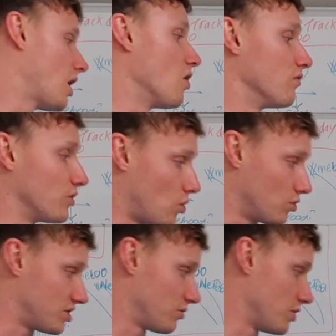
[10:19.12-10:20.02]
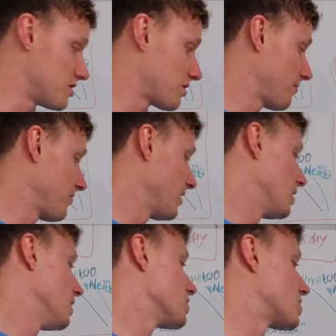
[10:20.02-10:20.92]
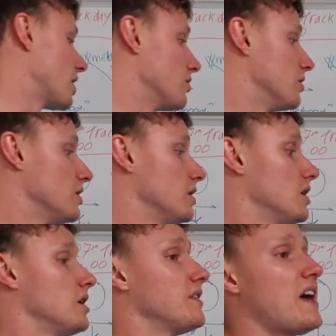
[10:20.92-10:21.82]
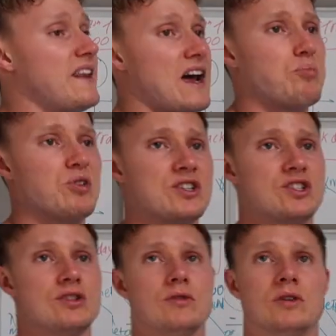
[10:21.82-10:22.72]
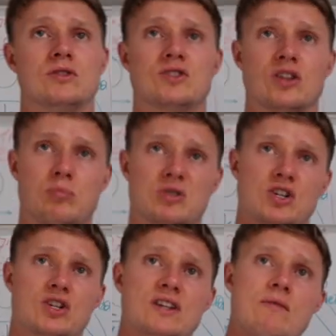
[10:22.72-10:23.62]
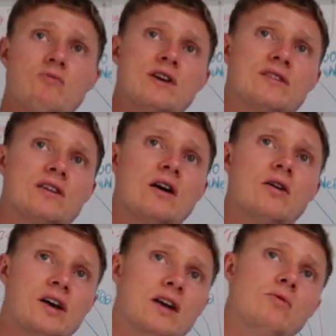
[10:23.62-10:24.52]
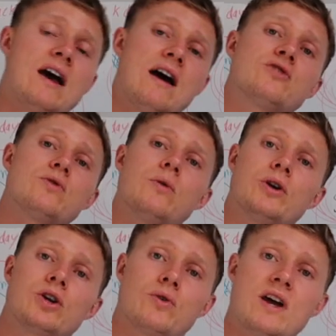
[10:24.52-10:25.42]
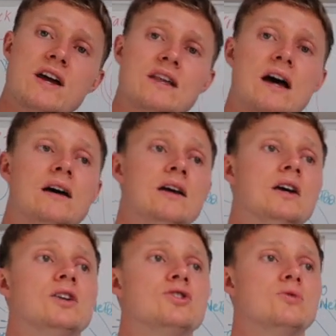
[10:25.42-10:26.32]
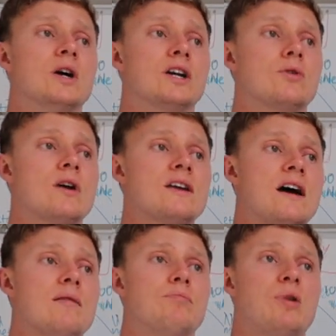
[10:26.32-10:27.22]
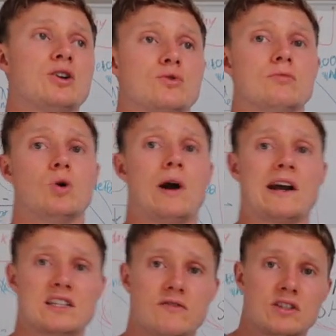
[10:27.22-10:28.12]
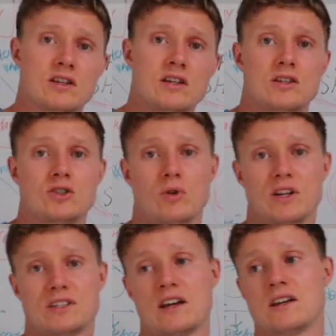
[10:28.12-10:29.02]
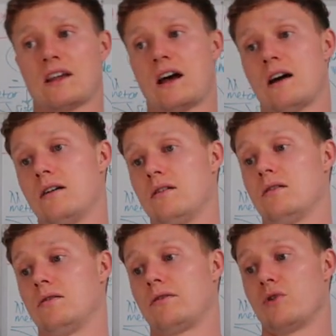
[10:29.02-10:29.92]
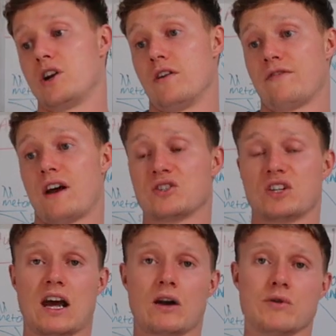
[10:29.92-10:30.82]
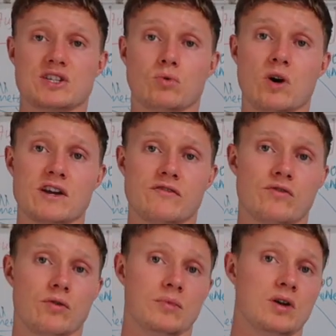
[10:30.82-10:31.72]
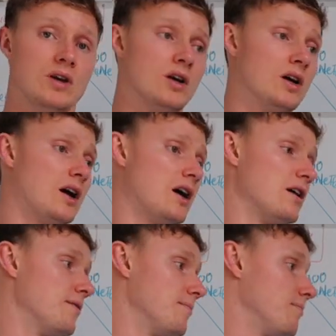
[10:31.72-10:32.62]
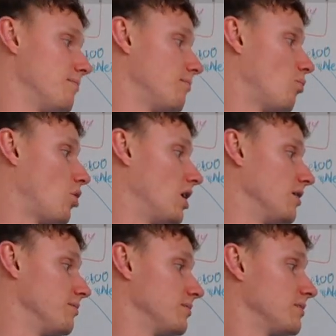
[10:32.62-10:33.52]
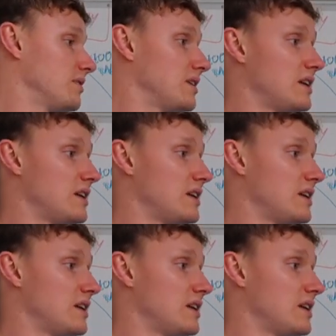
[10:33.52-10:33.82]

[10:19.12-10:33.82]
over the course of the week. So then that brings you to the position then where you think, okay, well, how do I want to create that? Do I create that by doing more activity? Do I take that 3,500 calories away from what I'm